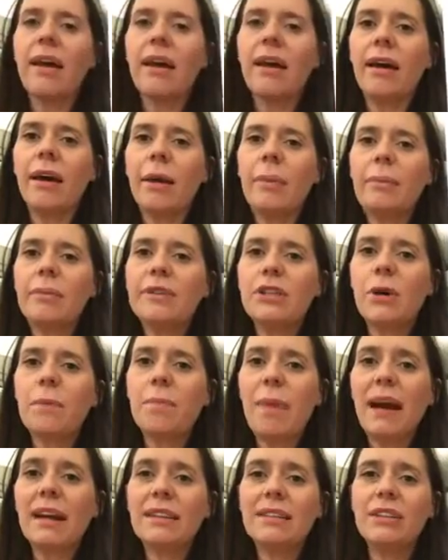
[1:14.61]
So
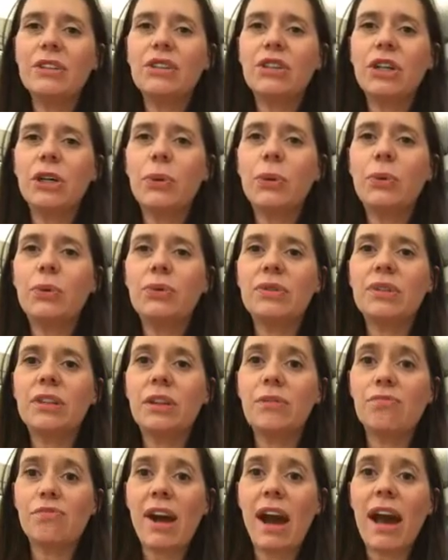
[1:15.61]
Banksy's used
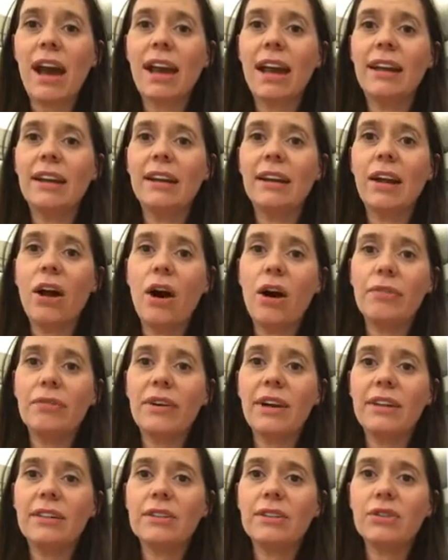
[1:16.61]
the rat in a lot of
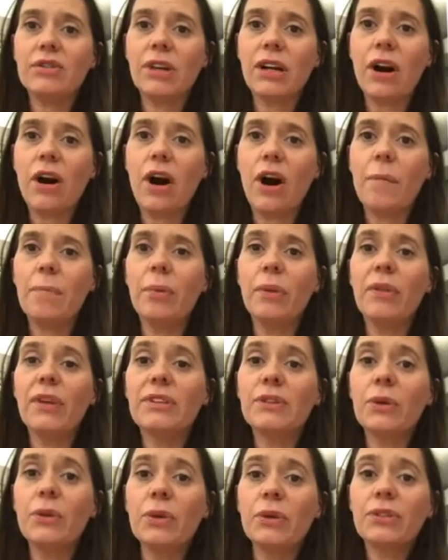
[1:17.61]
his street art, but
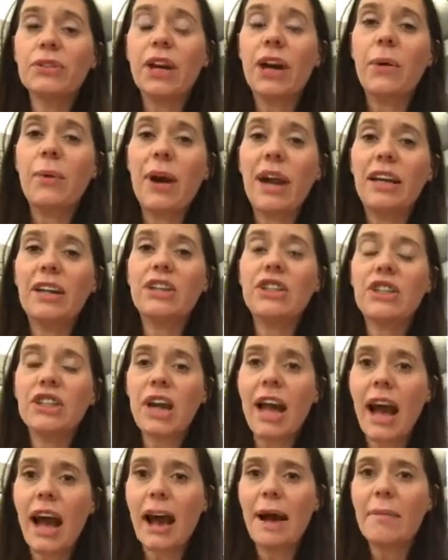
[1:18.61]
there's also a
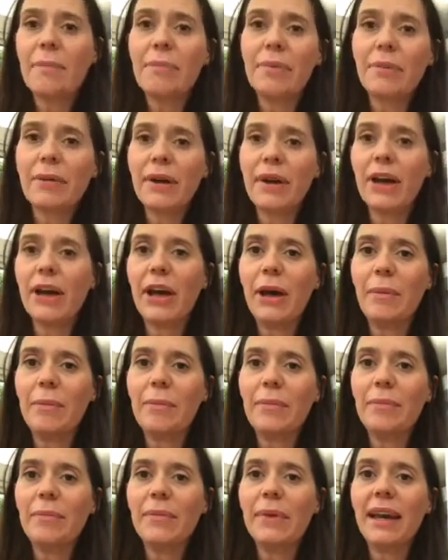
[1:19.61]
chap,
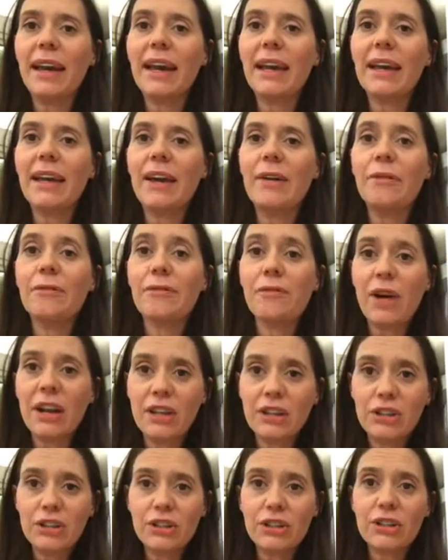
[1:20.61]
a
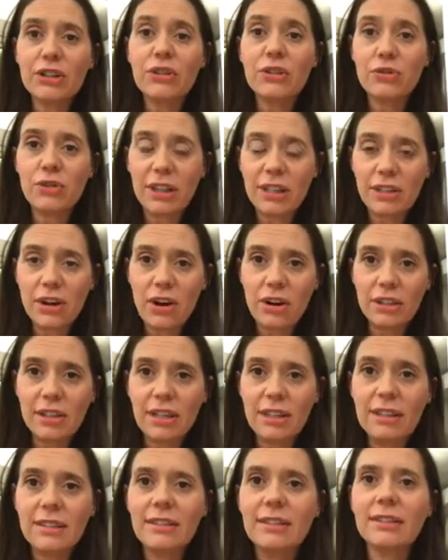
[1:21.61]
French street
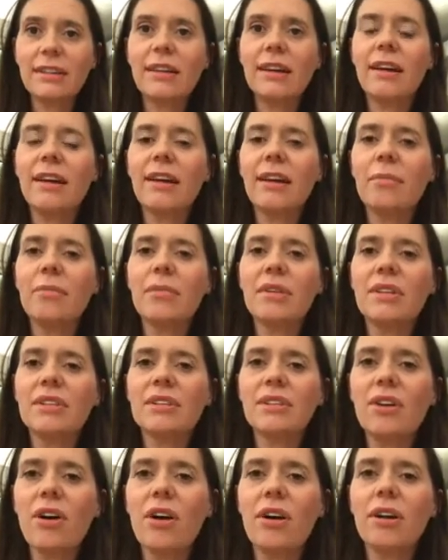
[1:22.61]
artist that
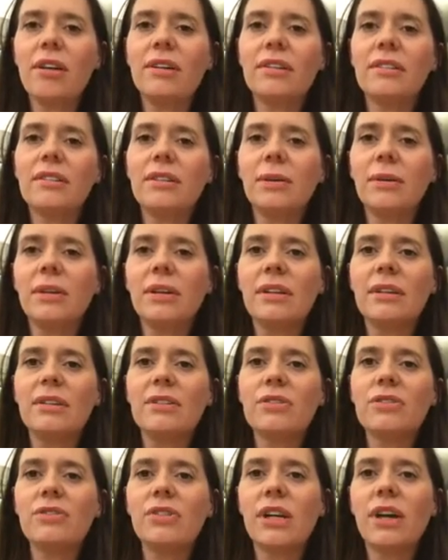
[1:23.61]
started doing
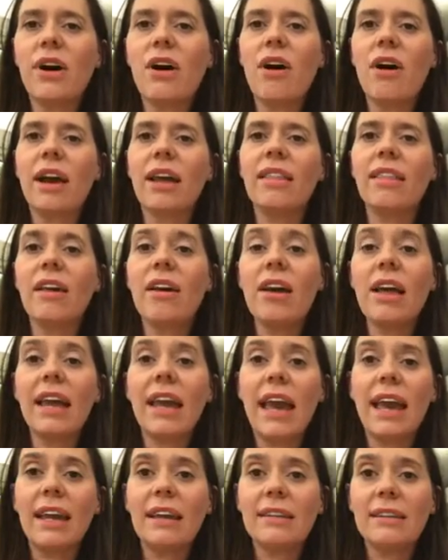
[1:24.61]
street art in the early
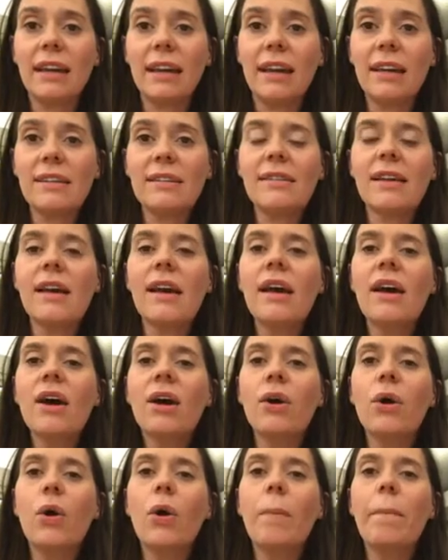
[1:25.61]
80s
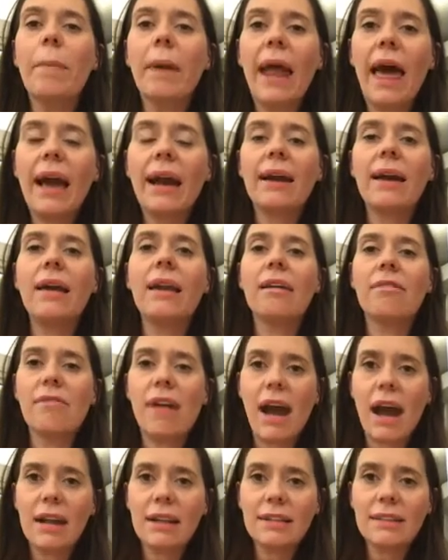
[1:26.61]
called Black Le
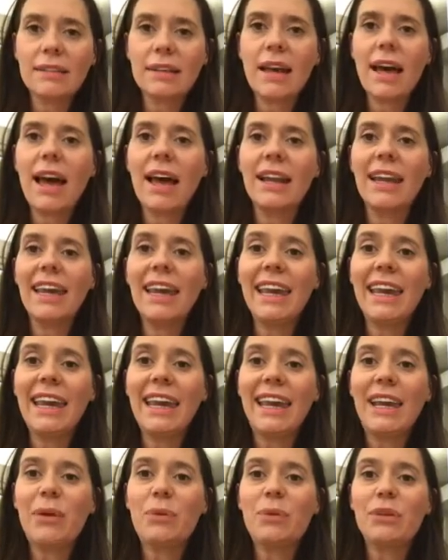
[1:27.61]
Rat, and
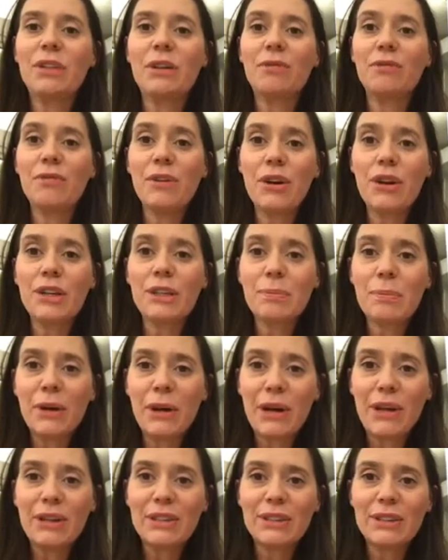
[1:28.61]
he was the first
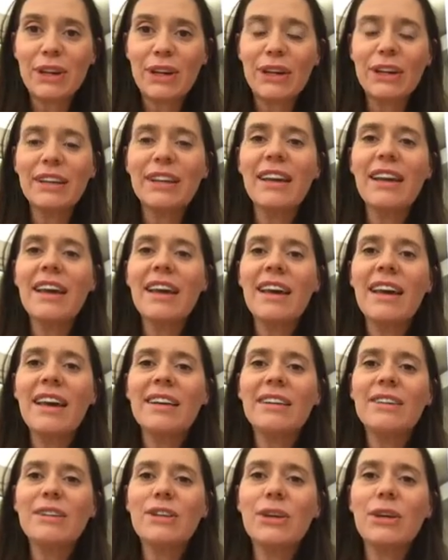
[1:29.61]
person
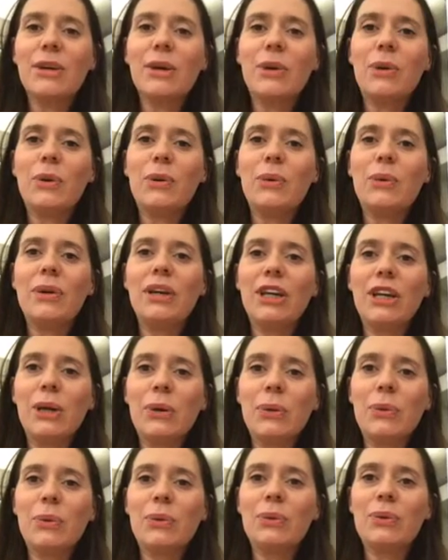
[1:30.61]
to
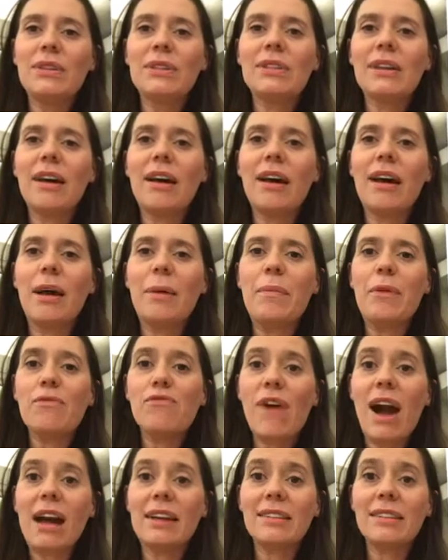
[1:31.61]
use
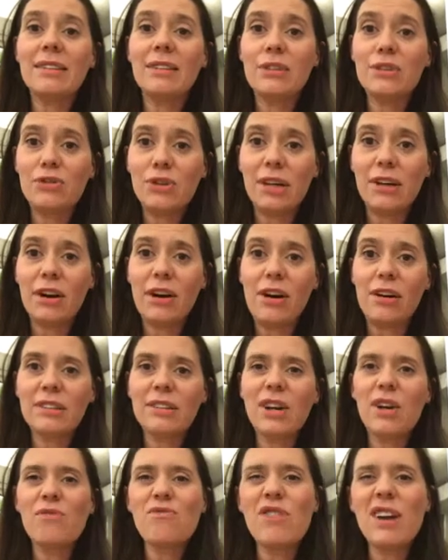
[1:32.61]
rats in street art,
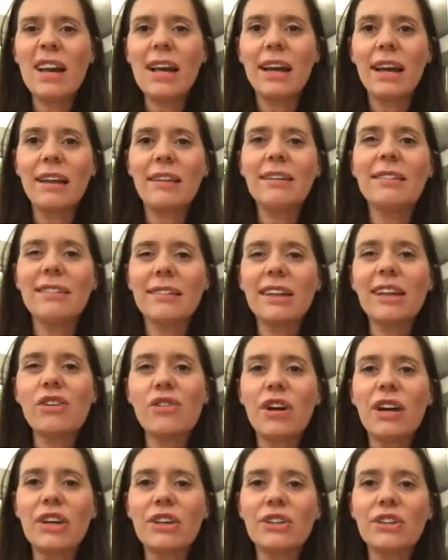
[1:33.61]
so really the
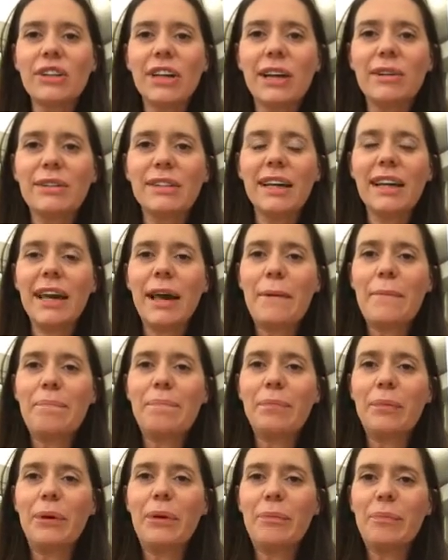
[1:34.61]
credit should go to
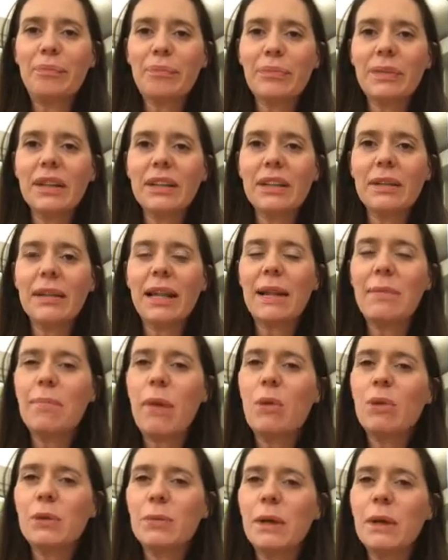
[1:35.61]
him, but
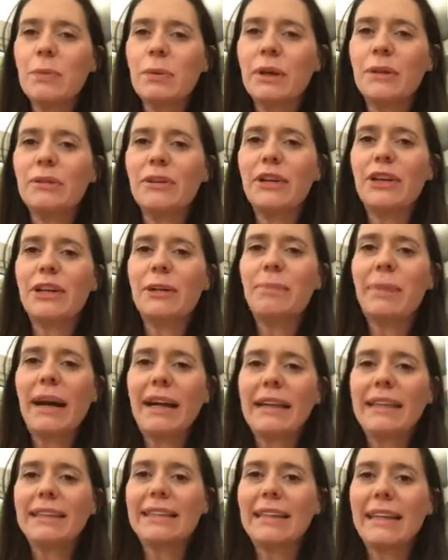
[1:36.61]
most people have heard of
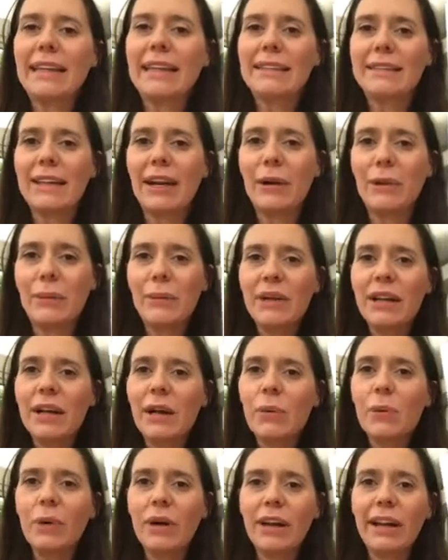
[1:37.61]
Banksy, so
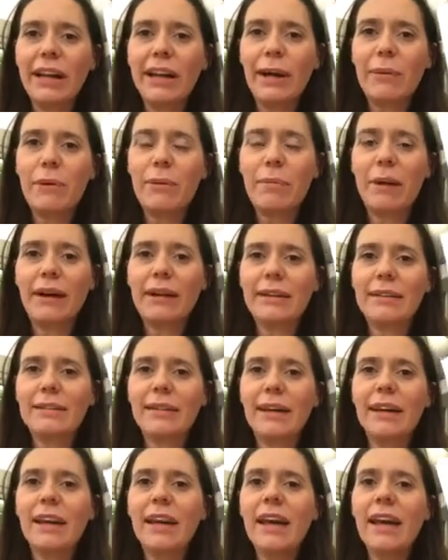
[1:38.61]
we're going to go with
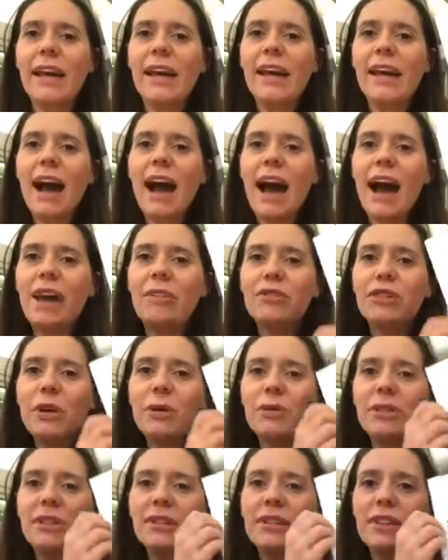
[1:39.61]
Banksy. I've
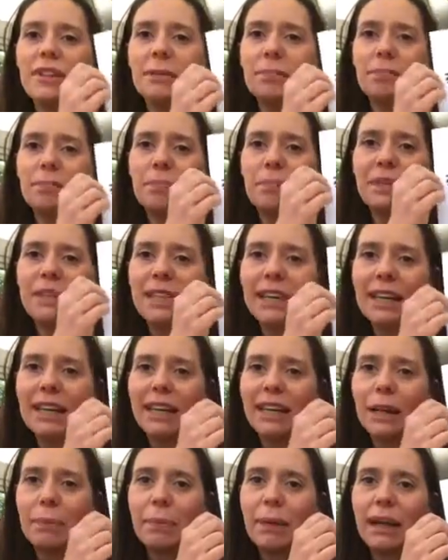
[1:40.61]
chosen this
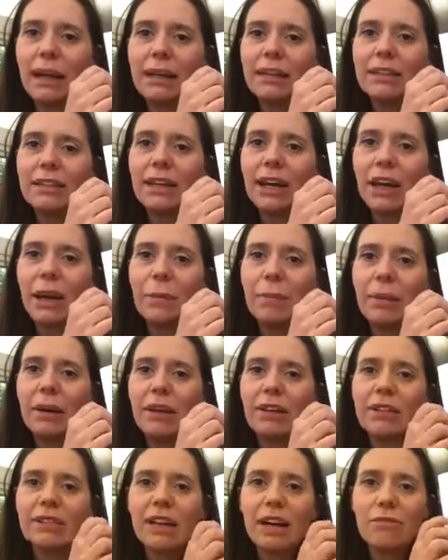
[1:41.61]
particular picture
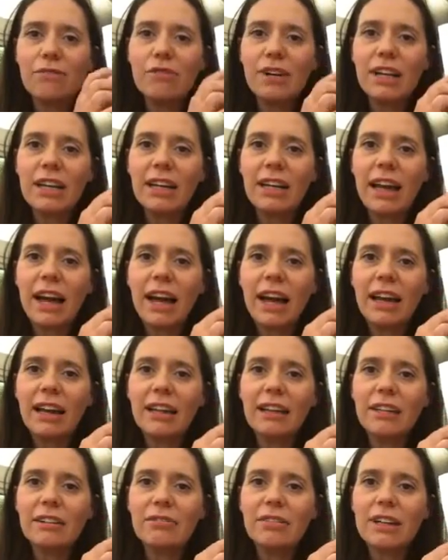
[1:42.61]
because I really
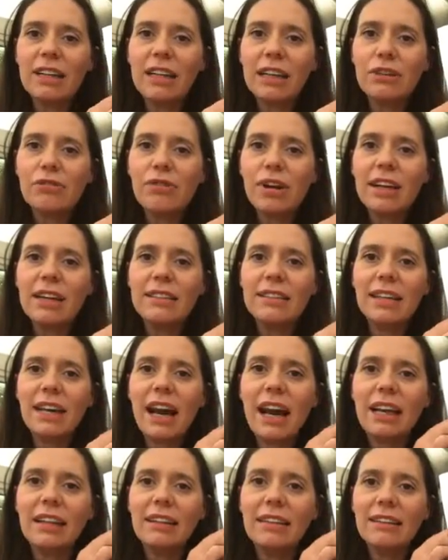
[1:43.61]
like the really crazy
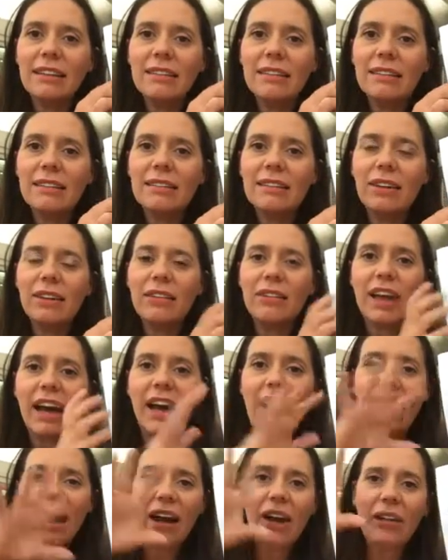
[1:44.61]
hands on
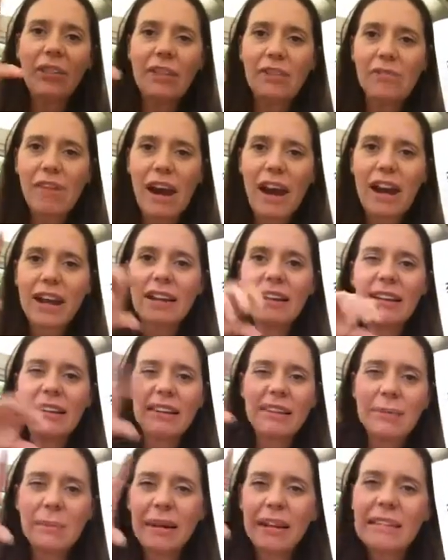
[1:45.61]
the rat.
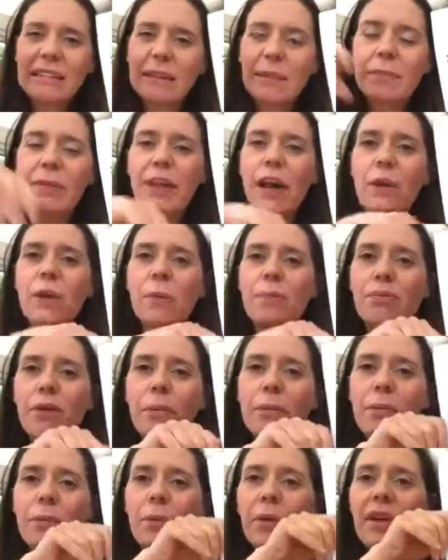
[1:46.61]
It's a bit, the only
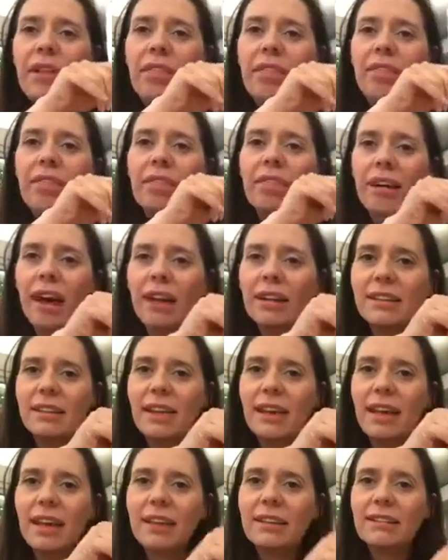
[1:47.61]
problem with that
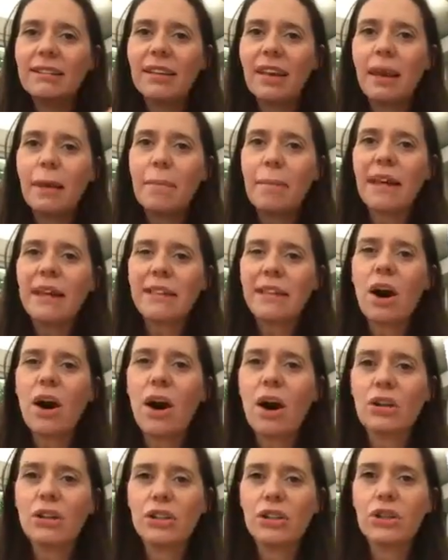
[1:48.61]
is it makes it
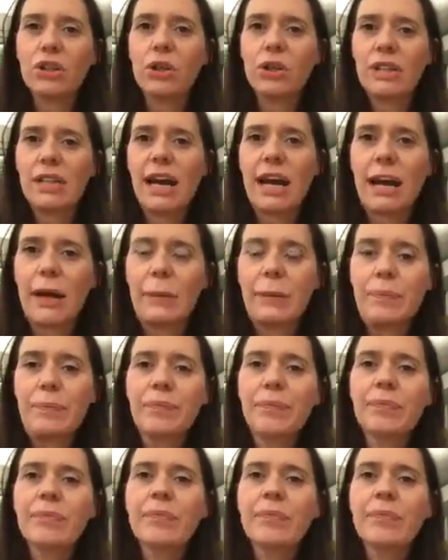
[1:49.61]
harder to cut out.